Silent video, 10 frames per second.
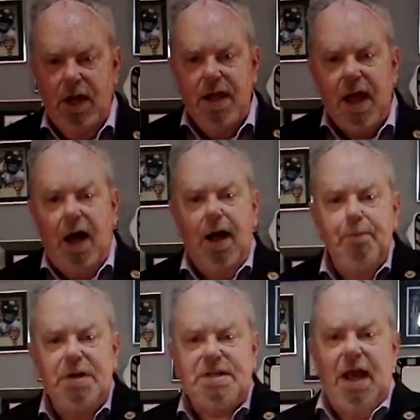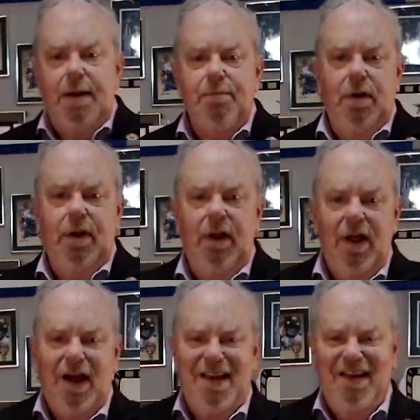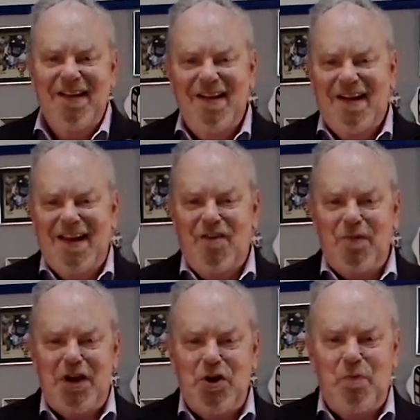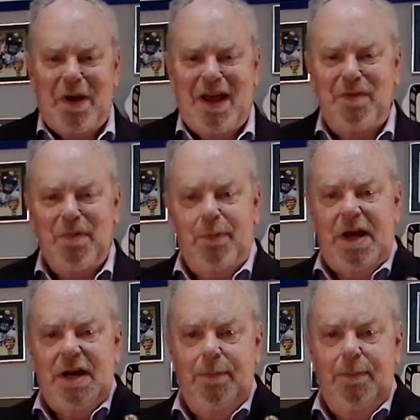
Yeah, I'm busy. I have my notepad, my pen.